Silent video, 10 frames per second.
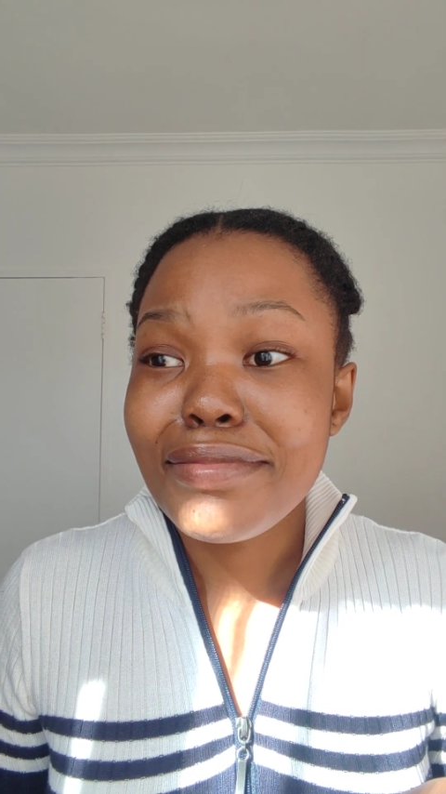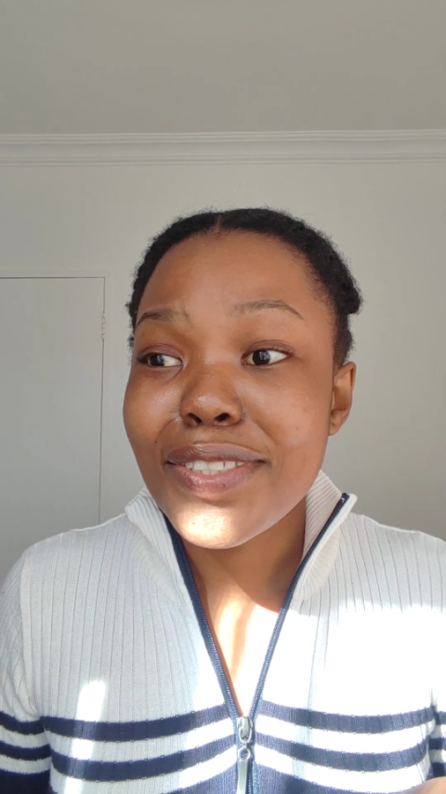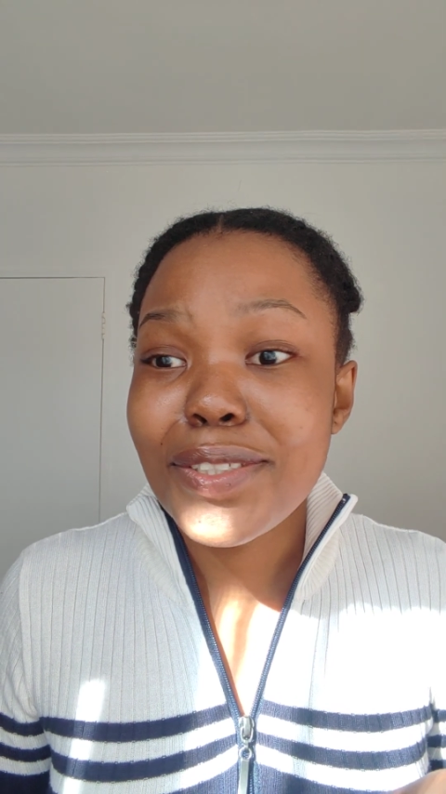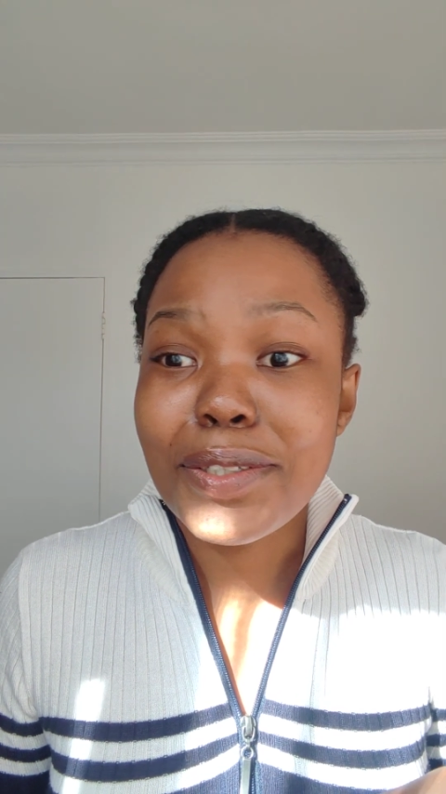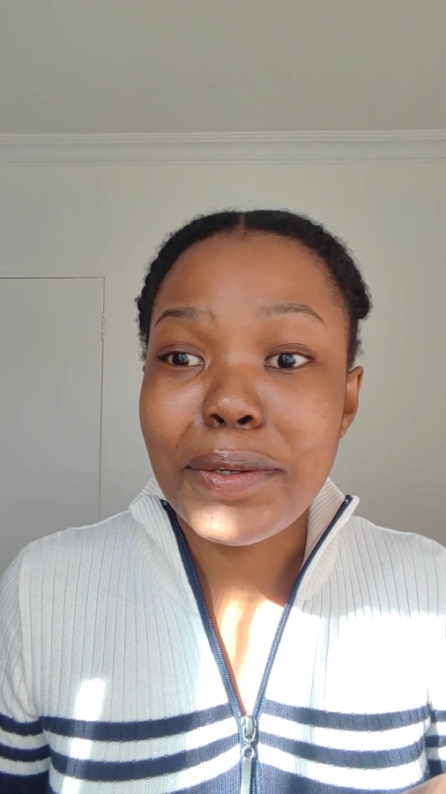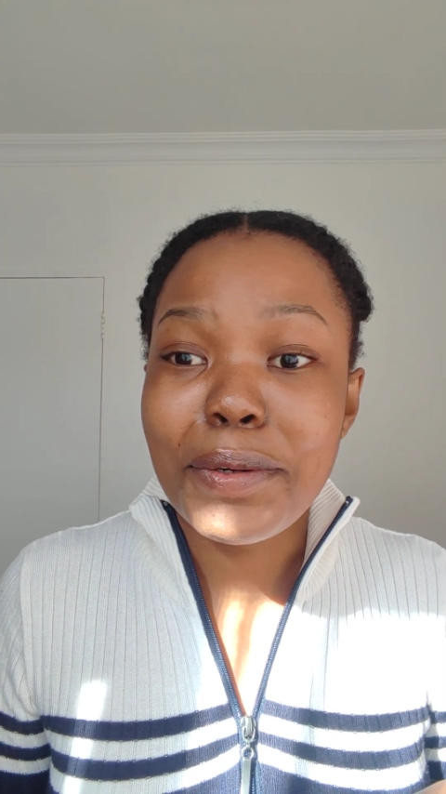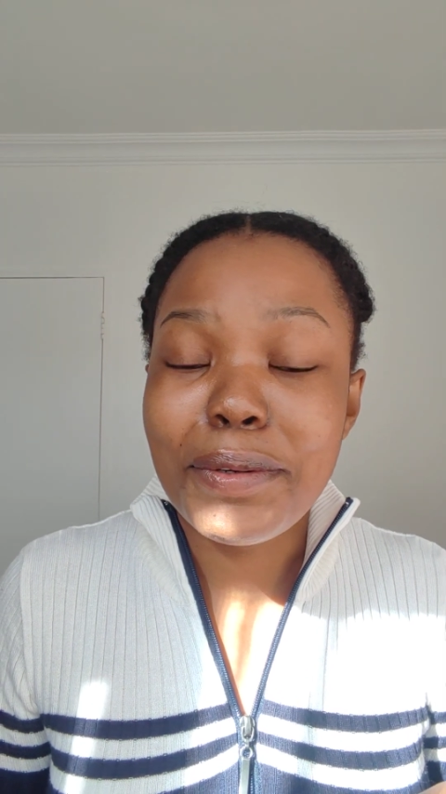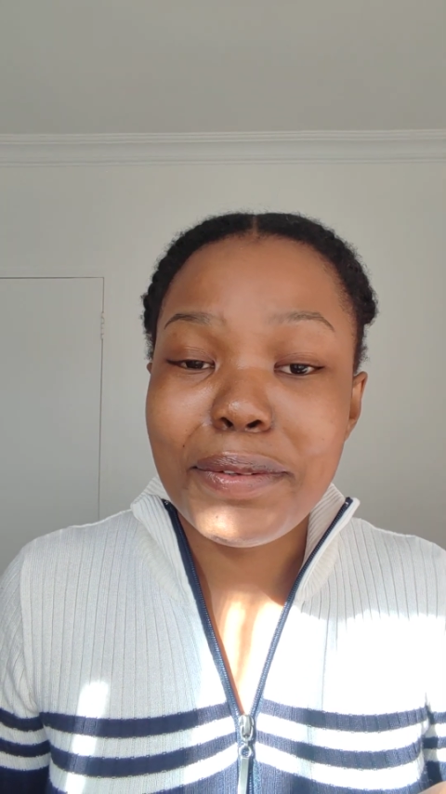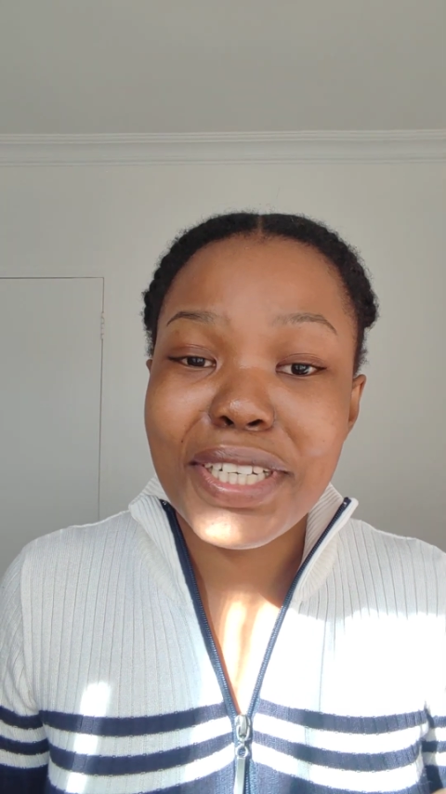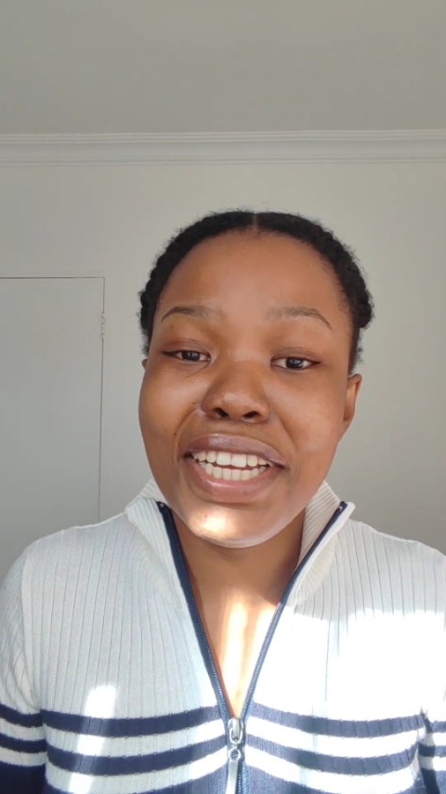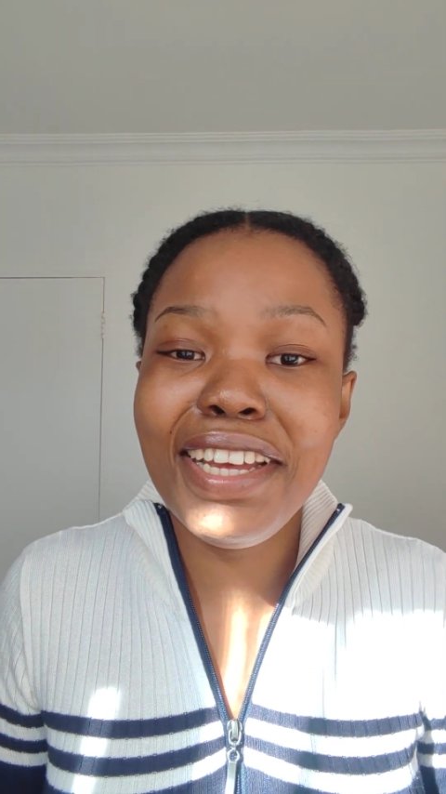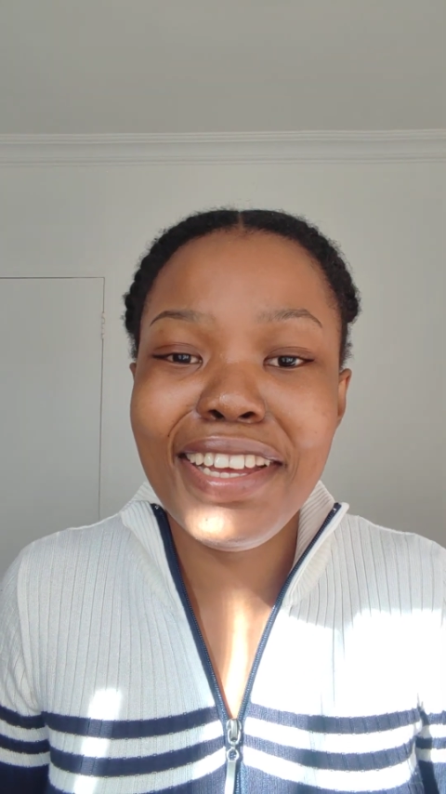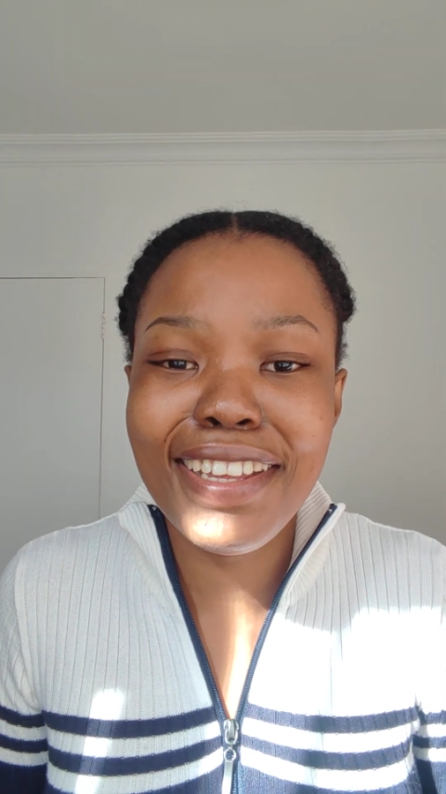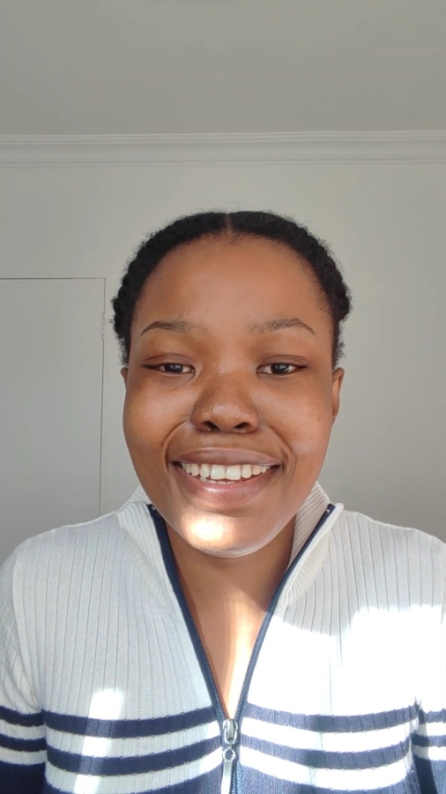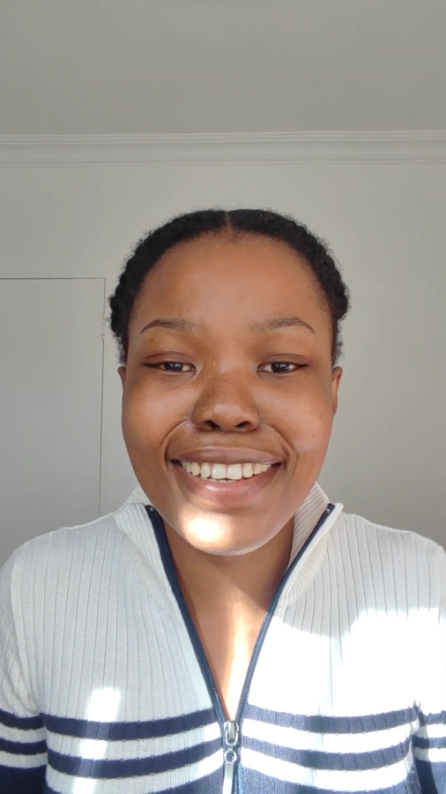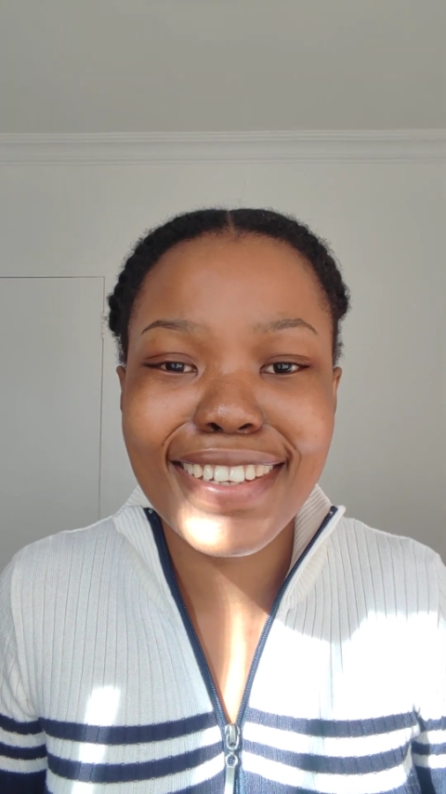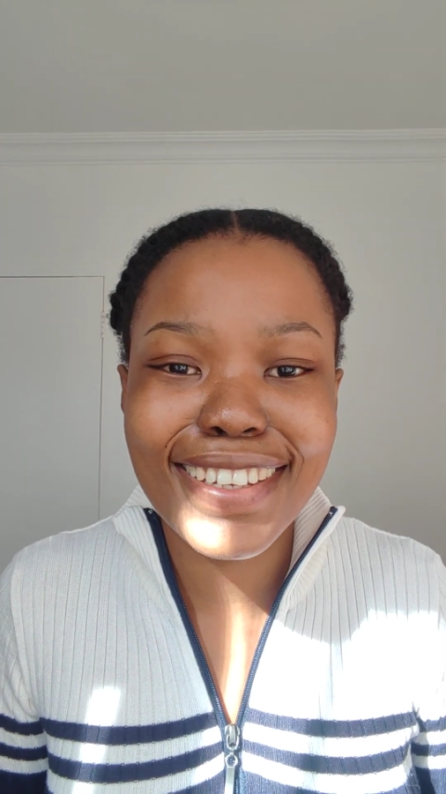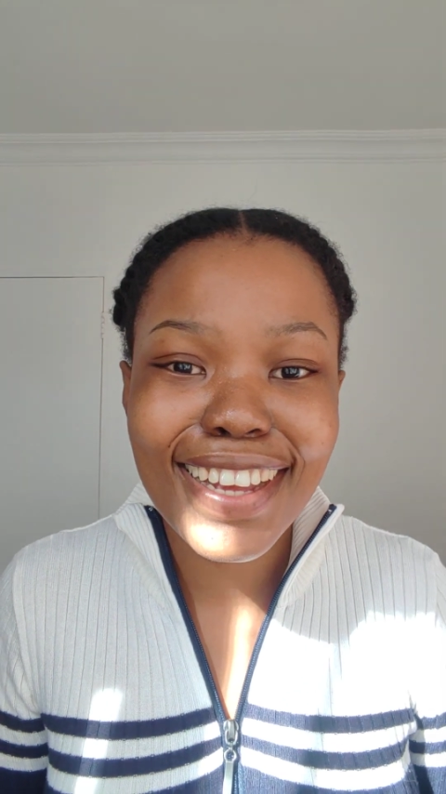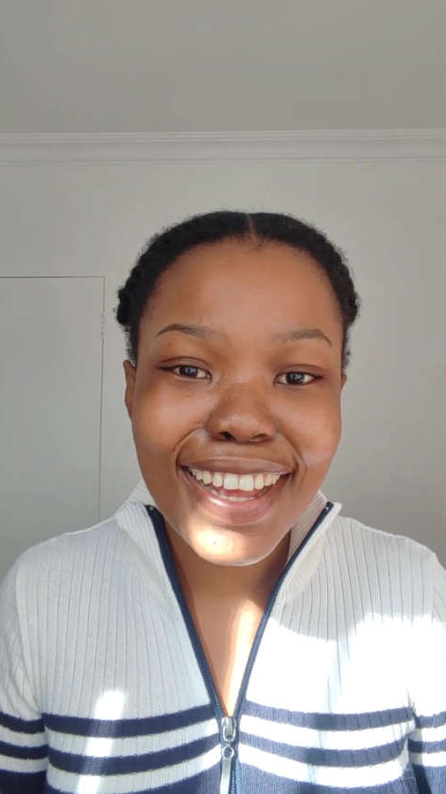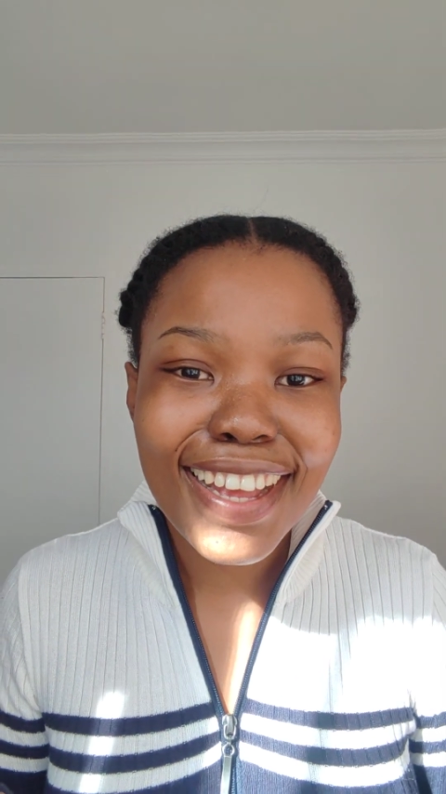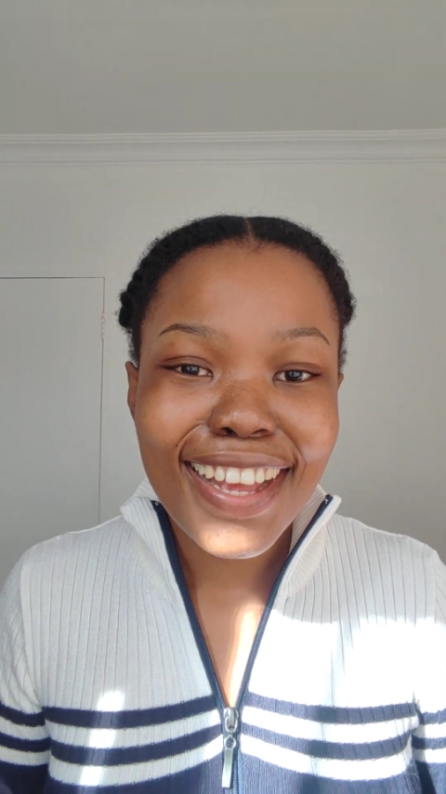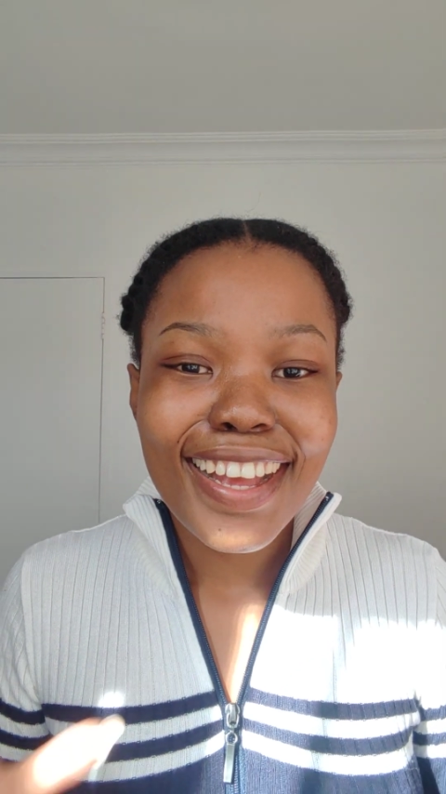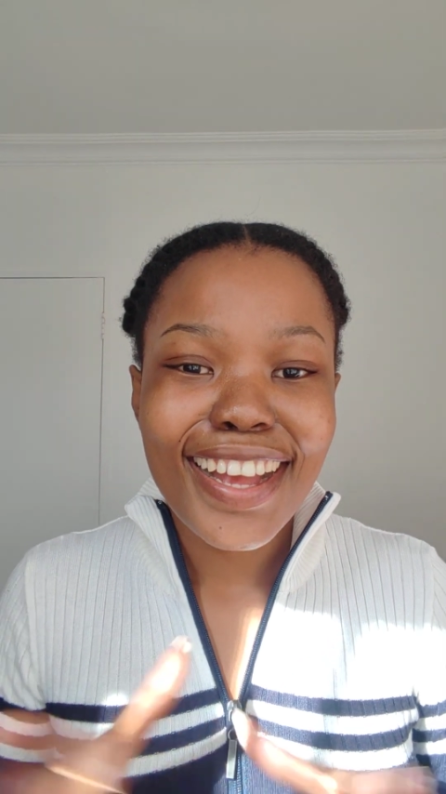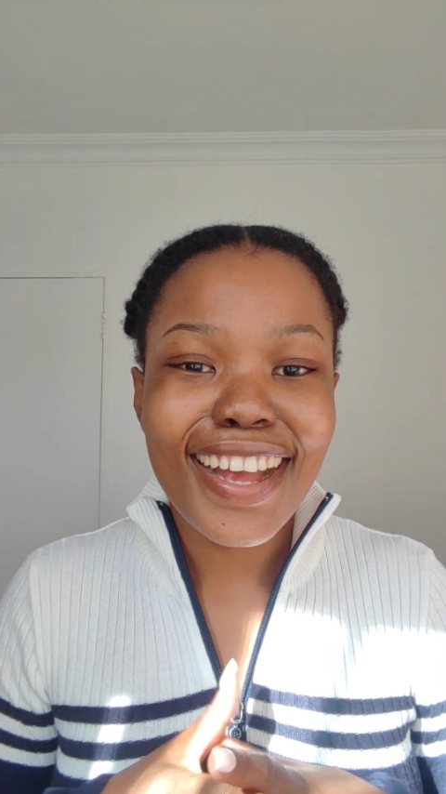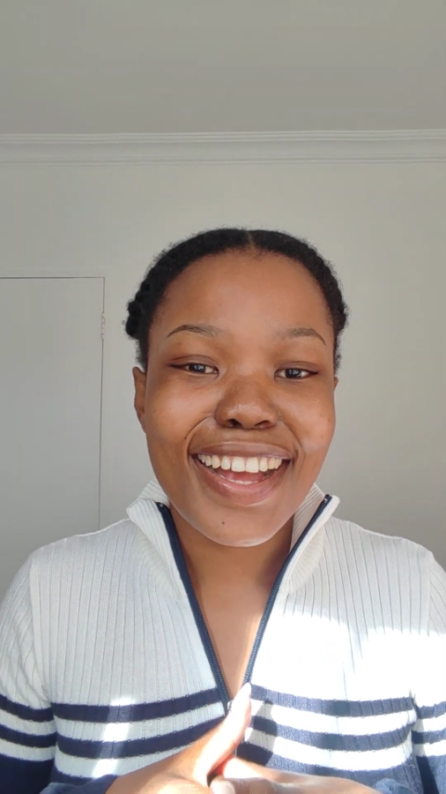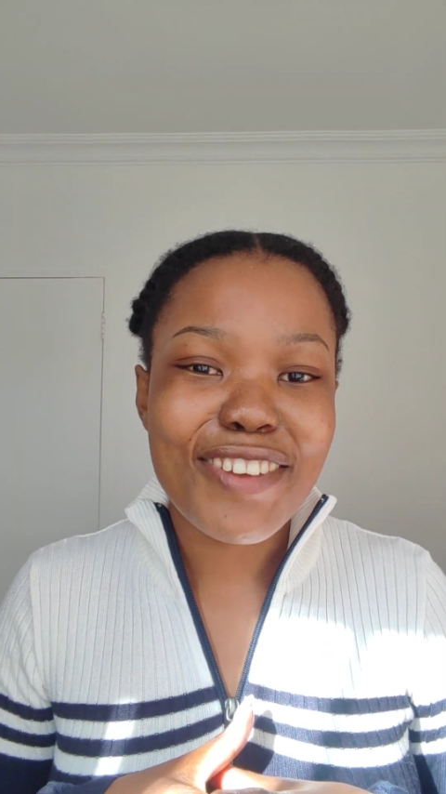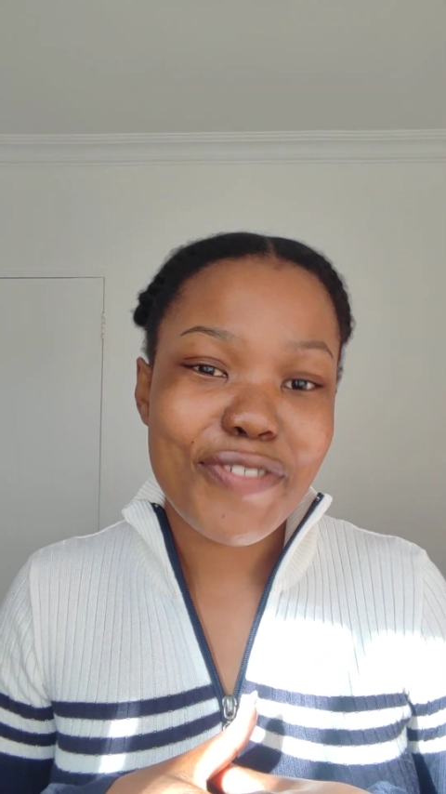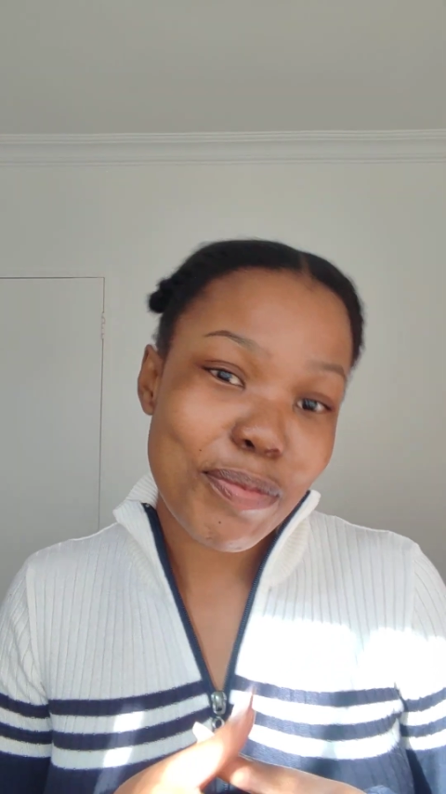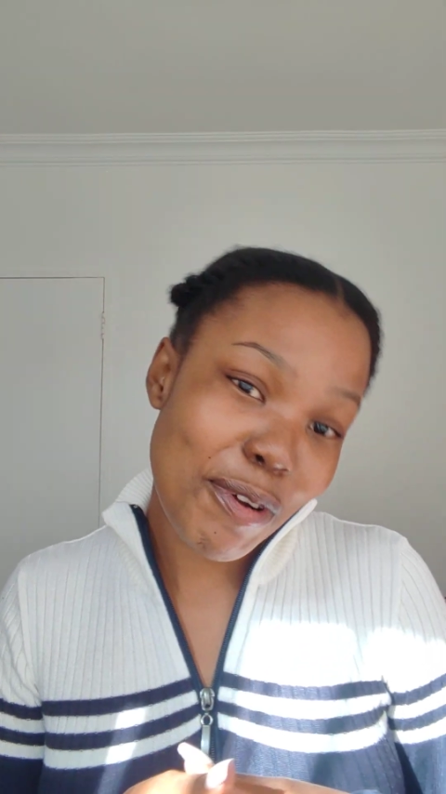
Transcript: So for